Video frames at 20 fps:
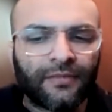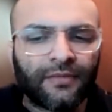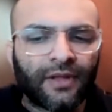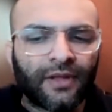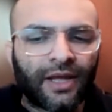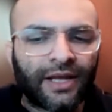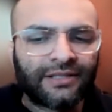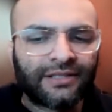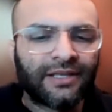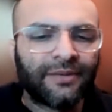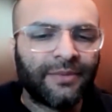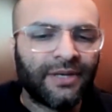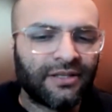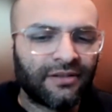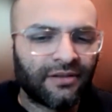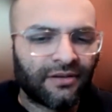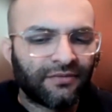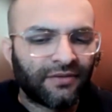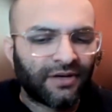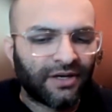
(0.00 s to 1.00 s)
SMEs
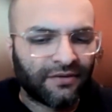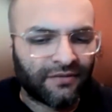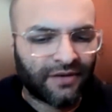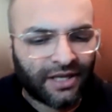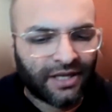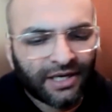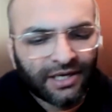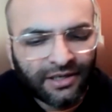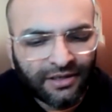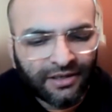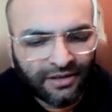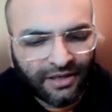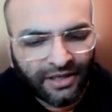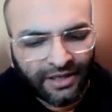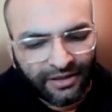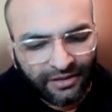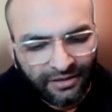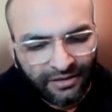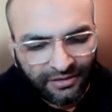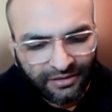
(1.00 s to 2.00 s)
is very valid. And
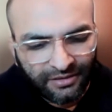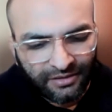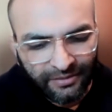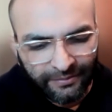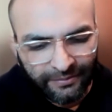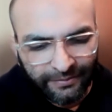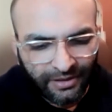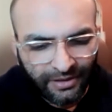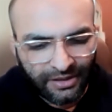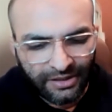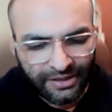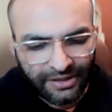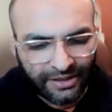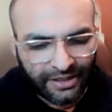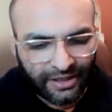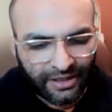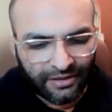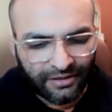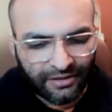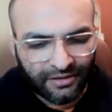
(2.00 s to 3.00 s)
like the typical
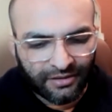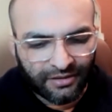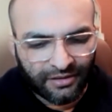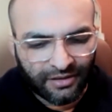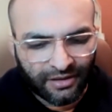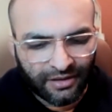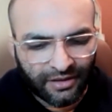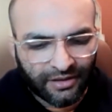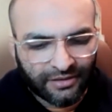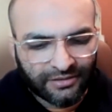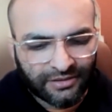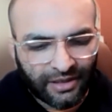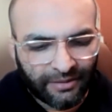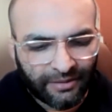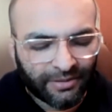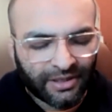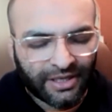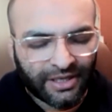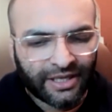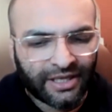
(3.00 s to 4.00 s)
the
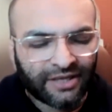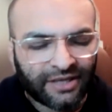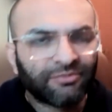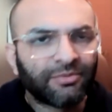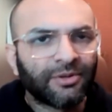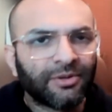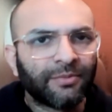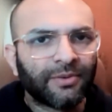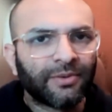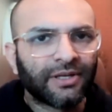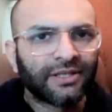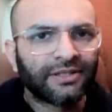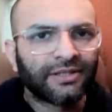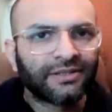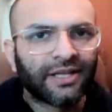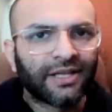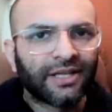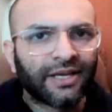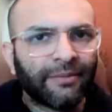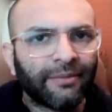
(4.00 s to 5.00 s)
example I give people is
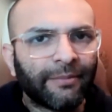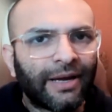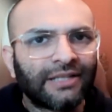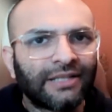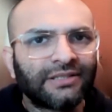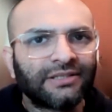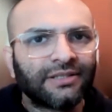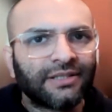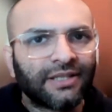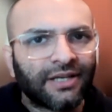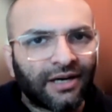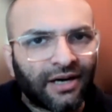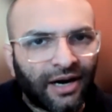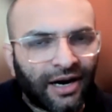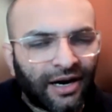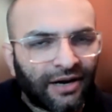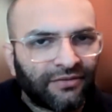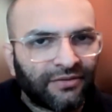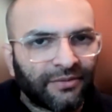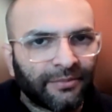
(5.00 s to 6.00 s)
like, imagine there
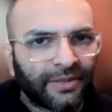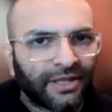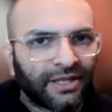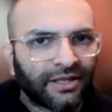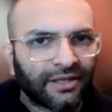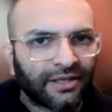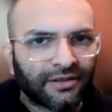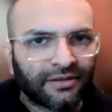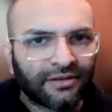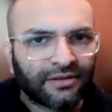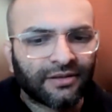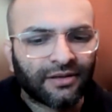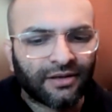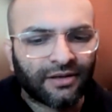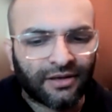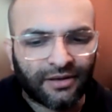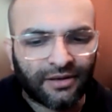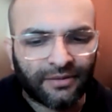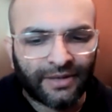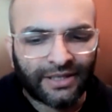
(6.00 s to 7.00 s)
are 500,000
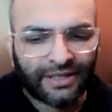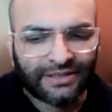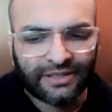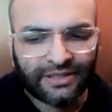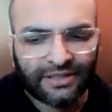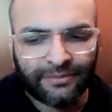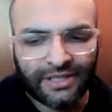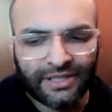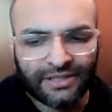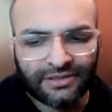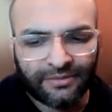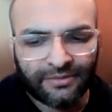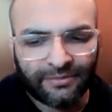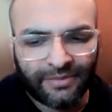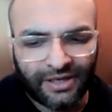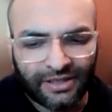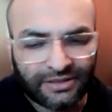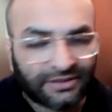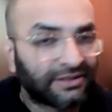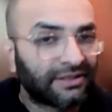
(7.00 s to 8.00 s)
SMEs in
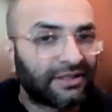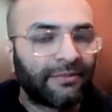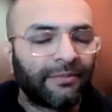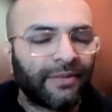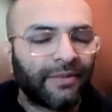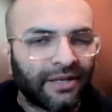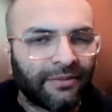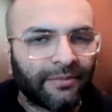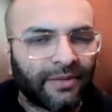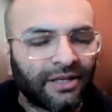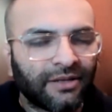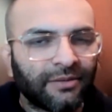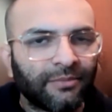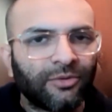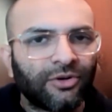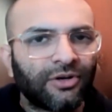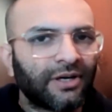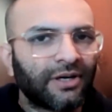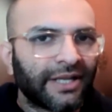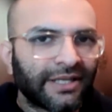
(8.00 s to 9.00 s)
Pakistan. There are many, many
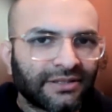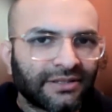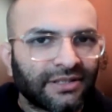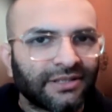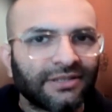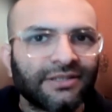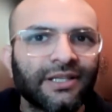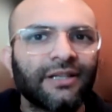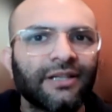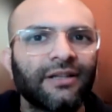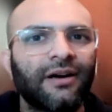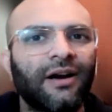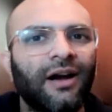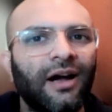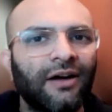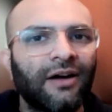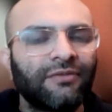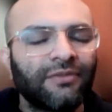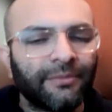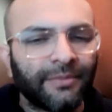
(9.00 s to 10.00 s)
more. Let's just say there
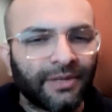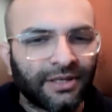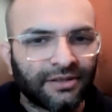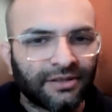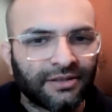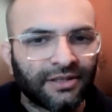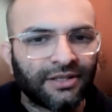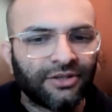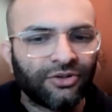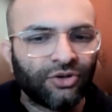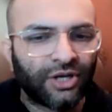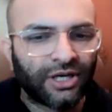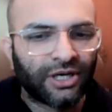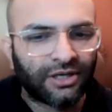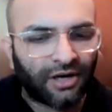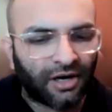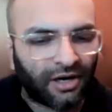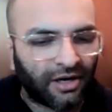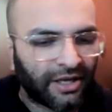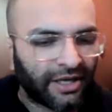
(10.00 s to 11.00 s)
are 500,000 that you can
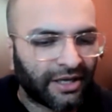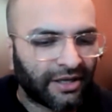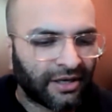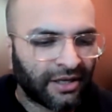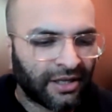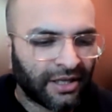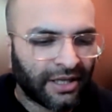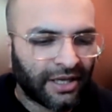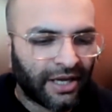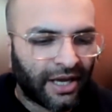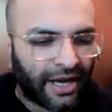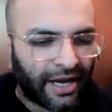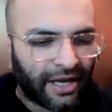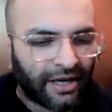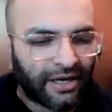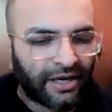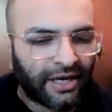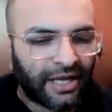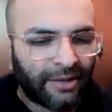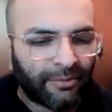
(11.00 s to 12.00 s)
target and
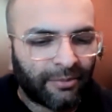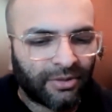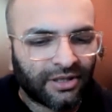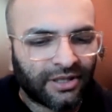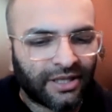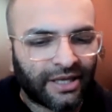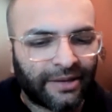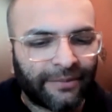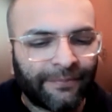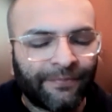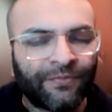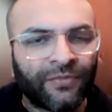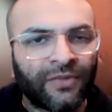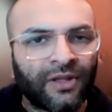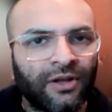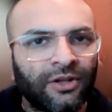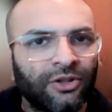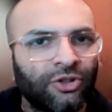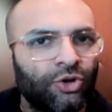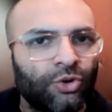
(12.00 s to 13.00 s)
enable them
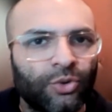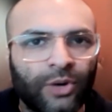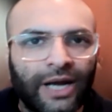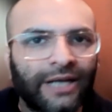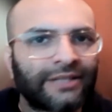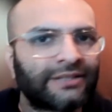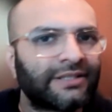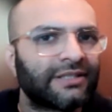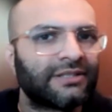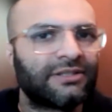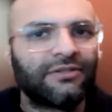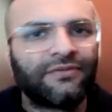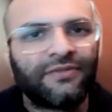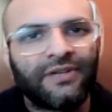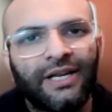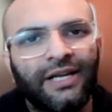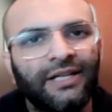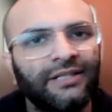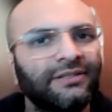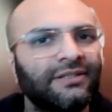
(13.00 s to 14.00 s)
through access to
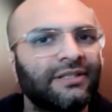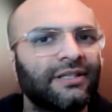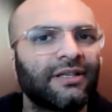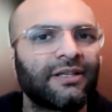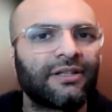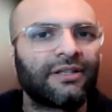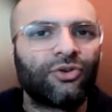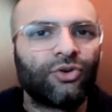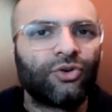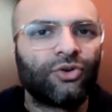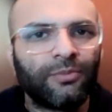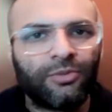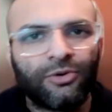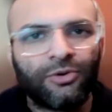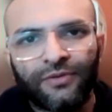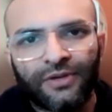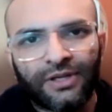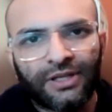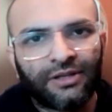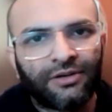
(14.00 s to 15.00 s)
financing, through
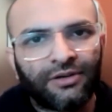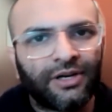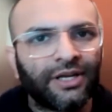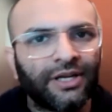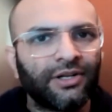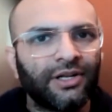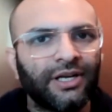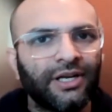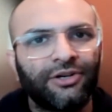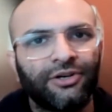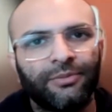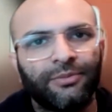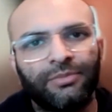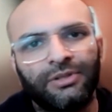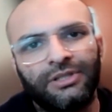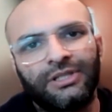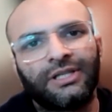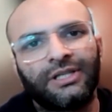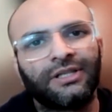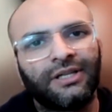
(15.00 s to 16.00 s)
improving the regulatory
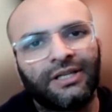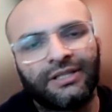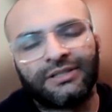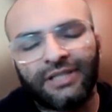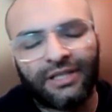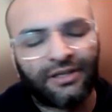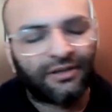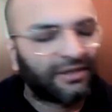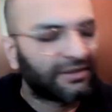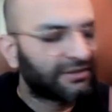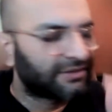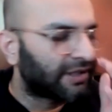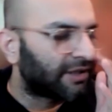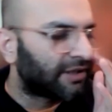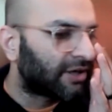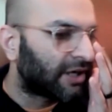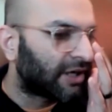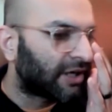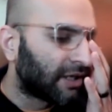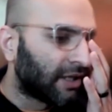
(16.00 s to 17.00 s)
burden, et cetera,
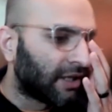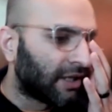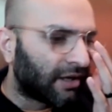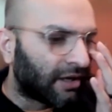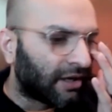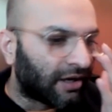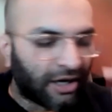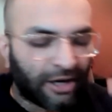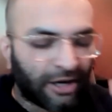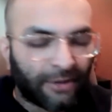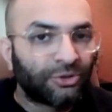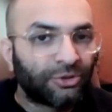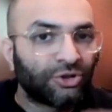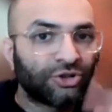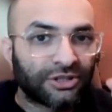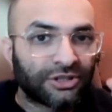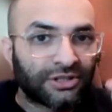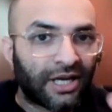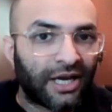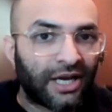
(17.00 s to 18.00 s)
to
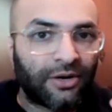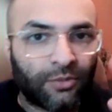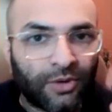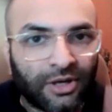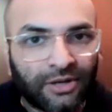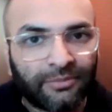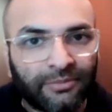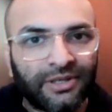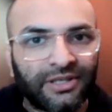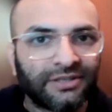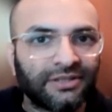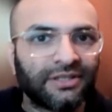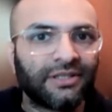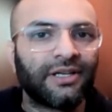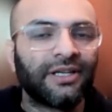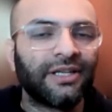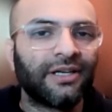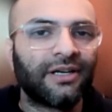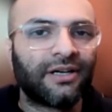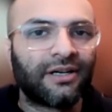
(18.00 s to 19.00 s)
just hire one person a
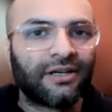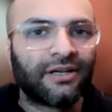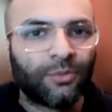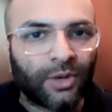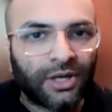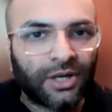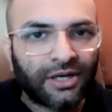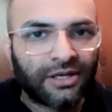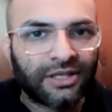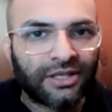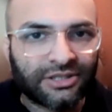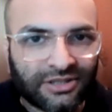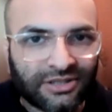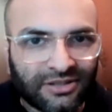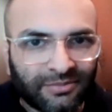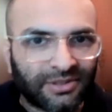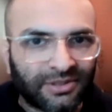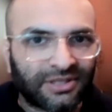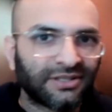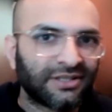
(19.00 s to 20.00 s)
year, one additional
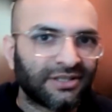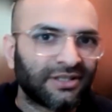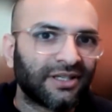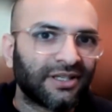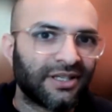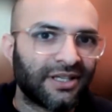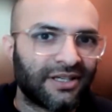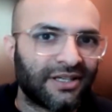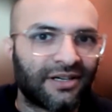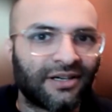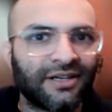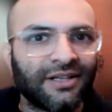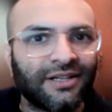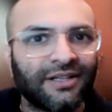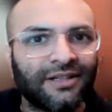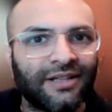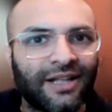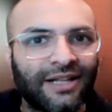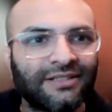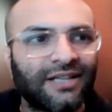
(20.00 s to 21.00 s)
person a year.
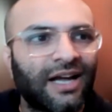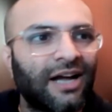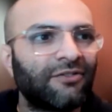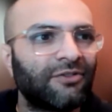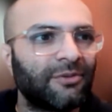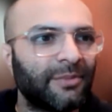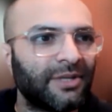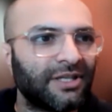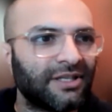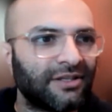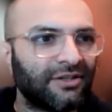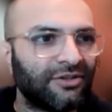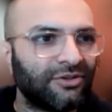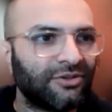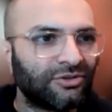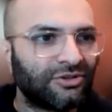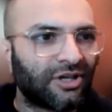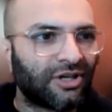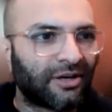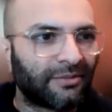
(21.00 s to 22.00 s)
That's 500,000 new
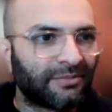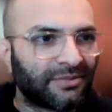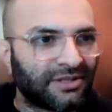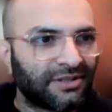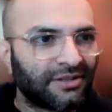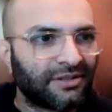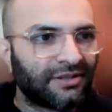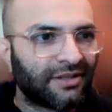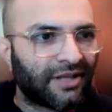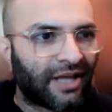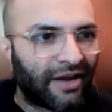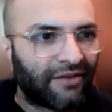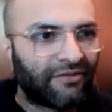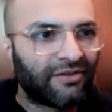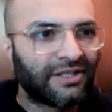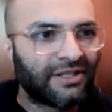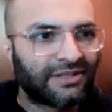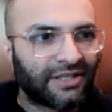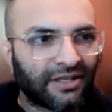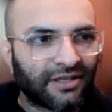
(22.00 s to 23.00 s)
jobs
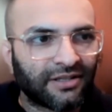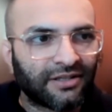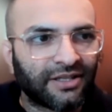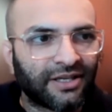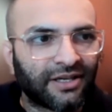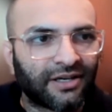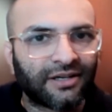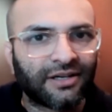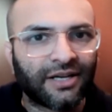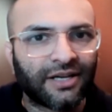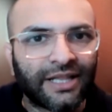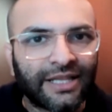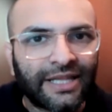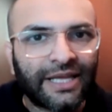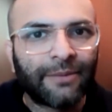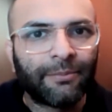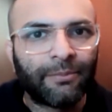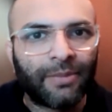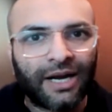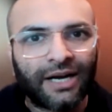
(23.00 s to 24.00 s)
every single year. And the
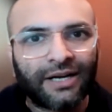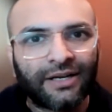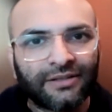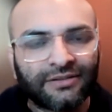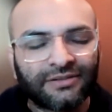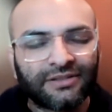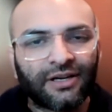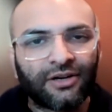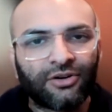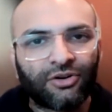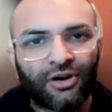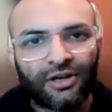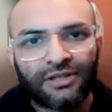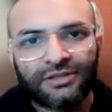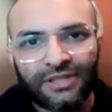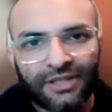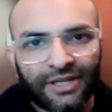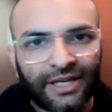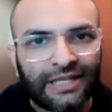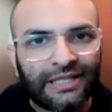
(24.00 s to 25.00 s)
impact is across
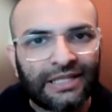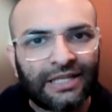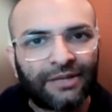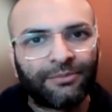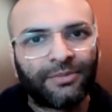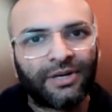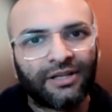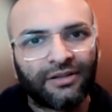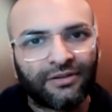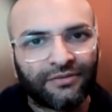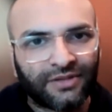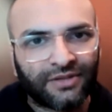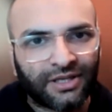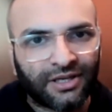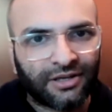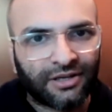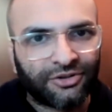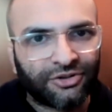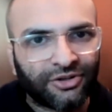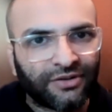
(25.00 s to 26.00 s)
the length and breadth of the
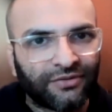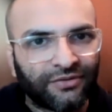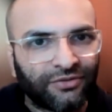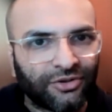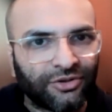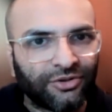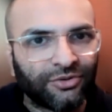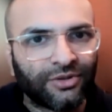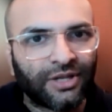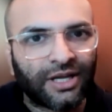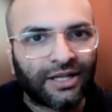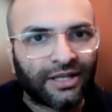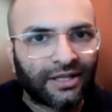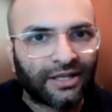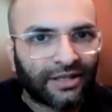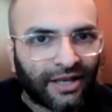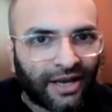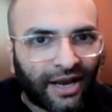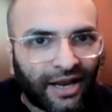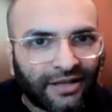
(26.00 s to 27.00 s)
country if you do that.
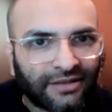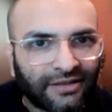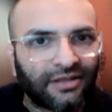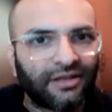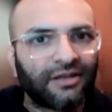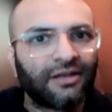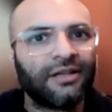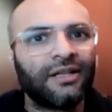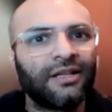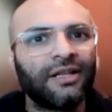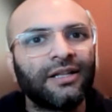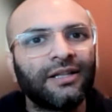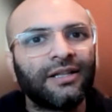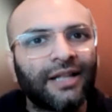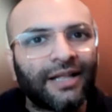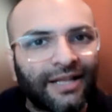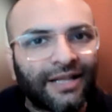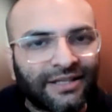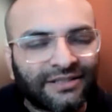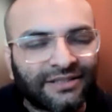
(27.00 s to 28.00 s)
And that
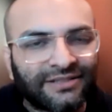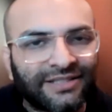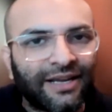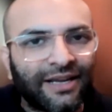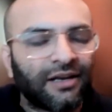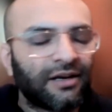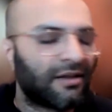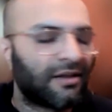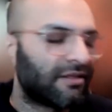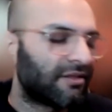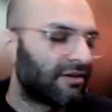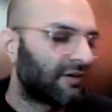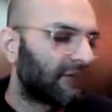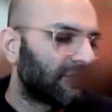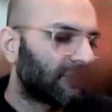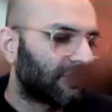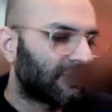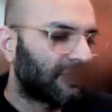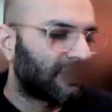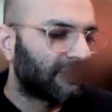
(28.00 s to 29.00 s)
has a second and third
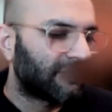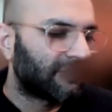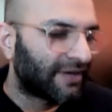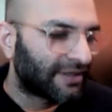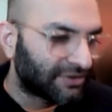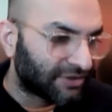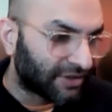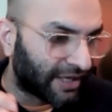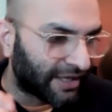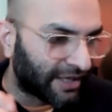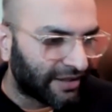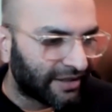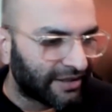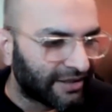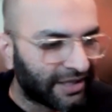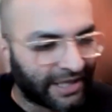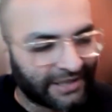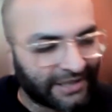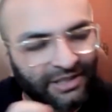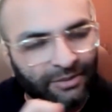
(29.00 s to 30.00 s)
order effect. So I think
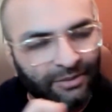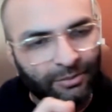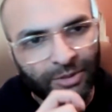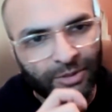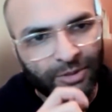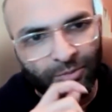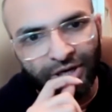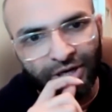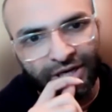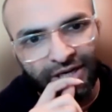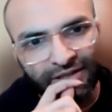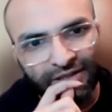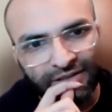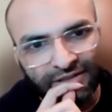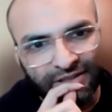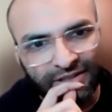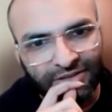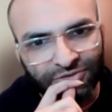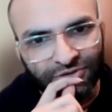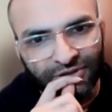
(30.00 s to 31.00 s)
the SME point
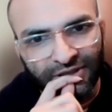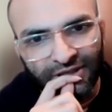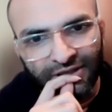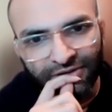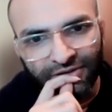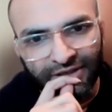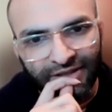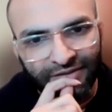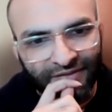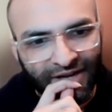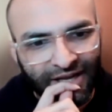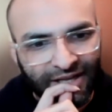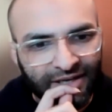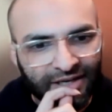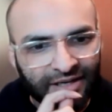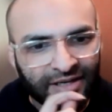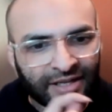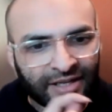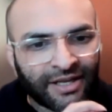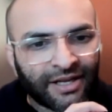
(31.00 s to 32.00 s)
is really, really
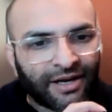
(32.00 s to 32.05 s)
valid.